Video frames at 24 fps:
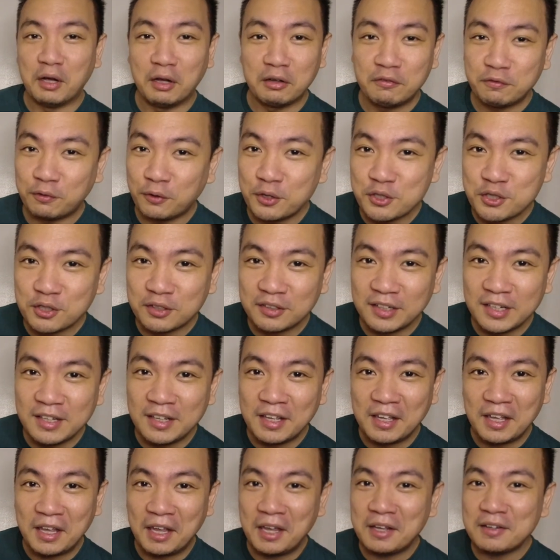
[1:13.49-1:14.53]

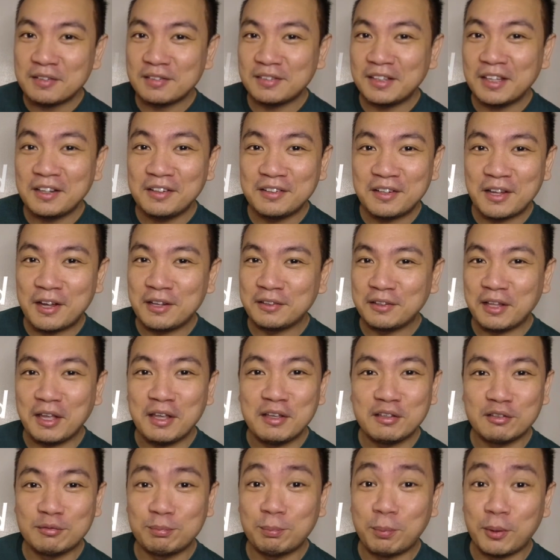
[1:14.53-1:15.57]
Unfortunately, it's still not
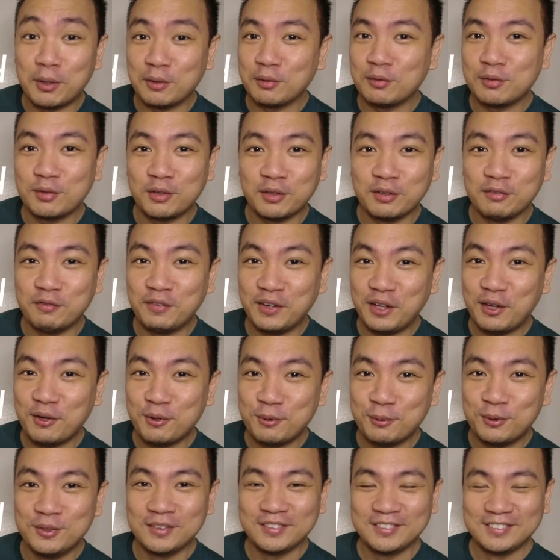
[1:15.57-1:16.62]
a sponsored
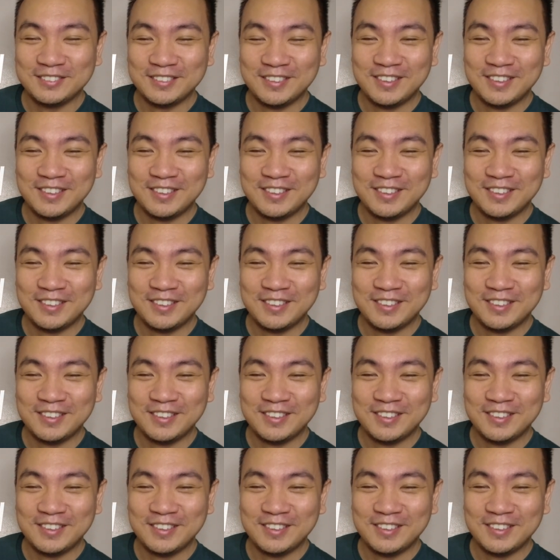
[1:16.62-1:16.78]
video.